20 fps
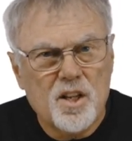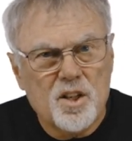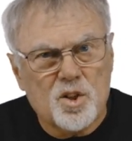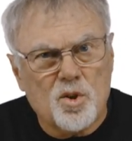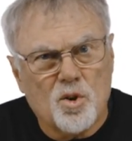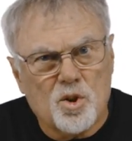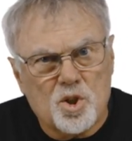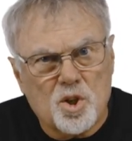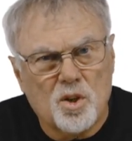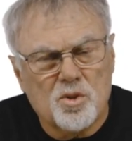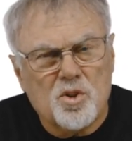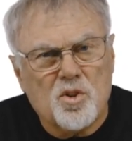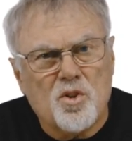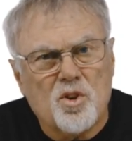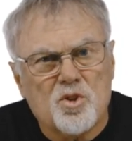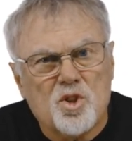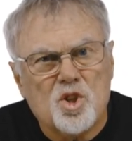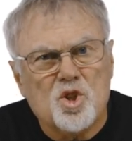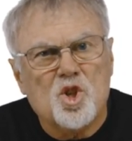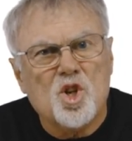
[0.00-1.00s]
So it shows that
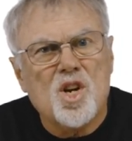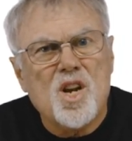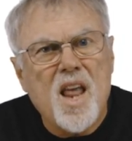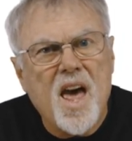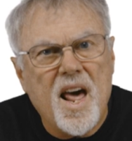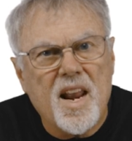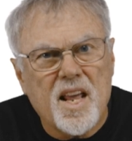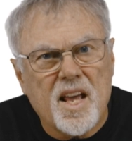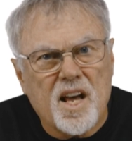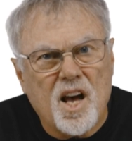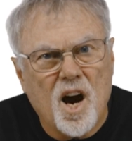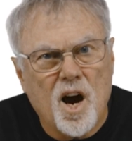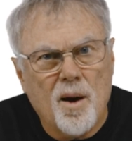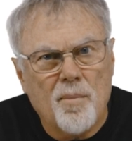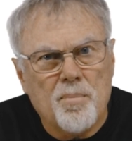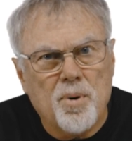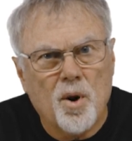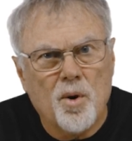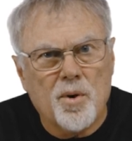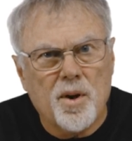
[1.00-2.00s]
there's a genetic
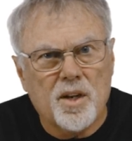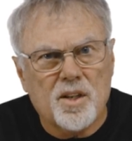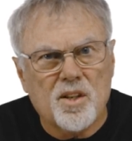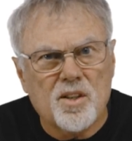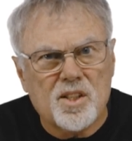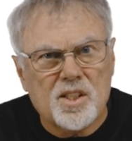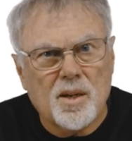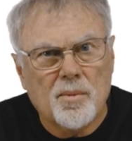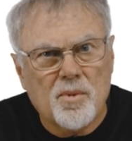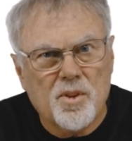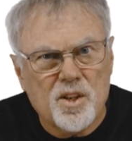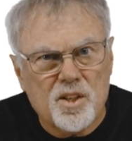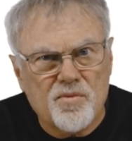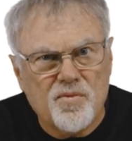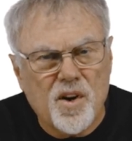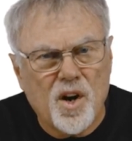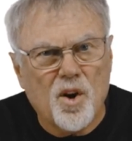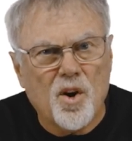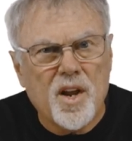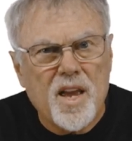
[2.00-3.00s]
component to some of this
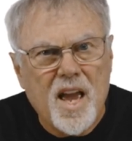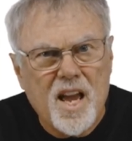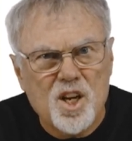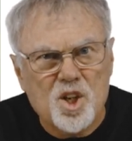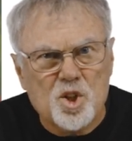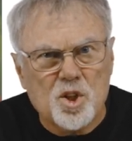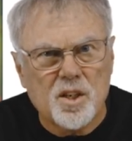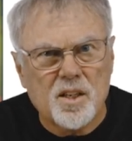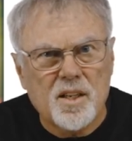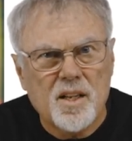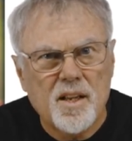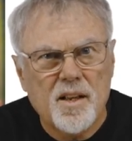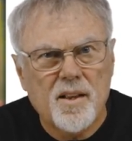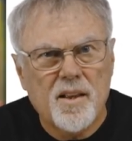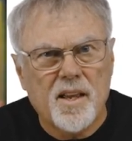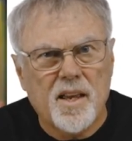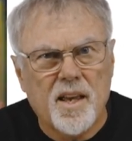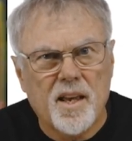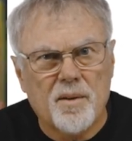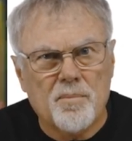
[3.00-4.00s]
variation
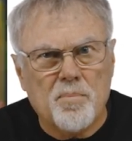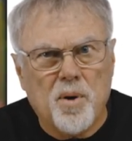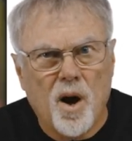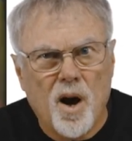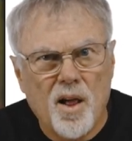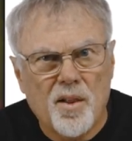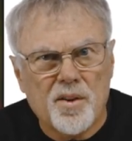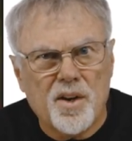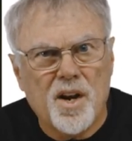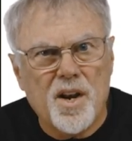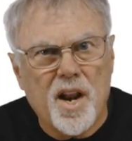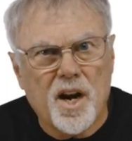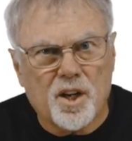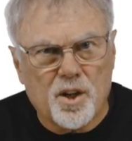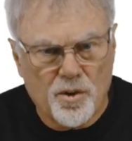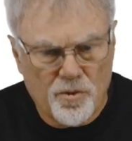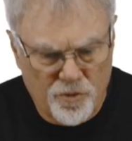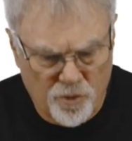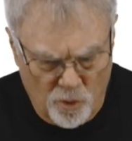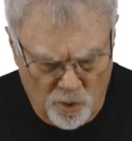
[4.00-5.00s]
in pollen and
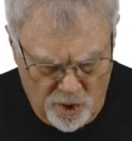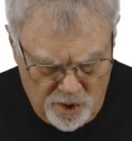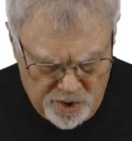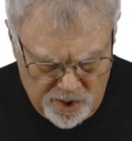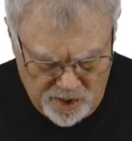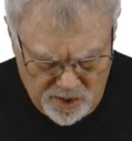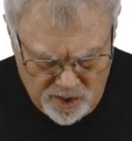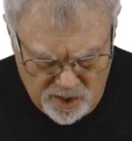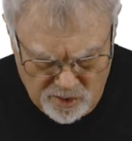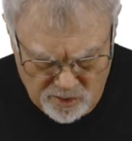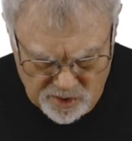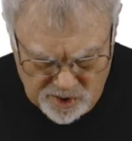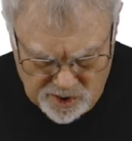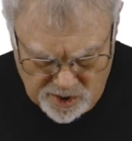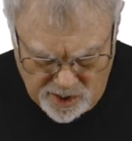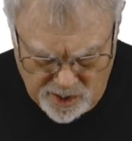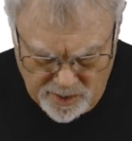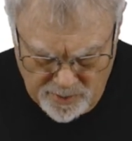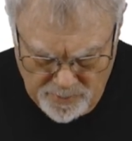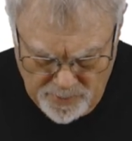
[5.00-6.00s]
nectar foraging that you
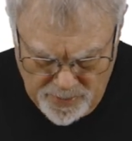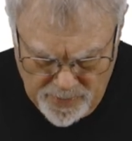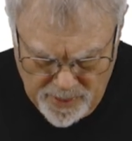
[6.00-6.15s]
see.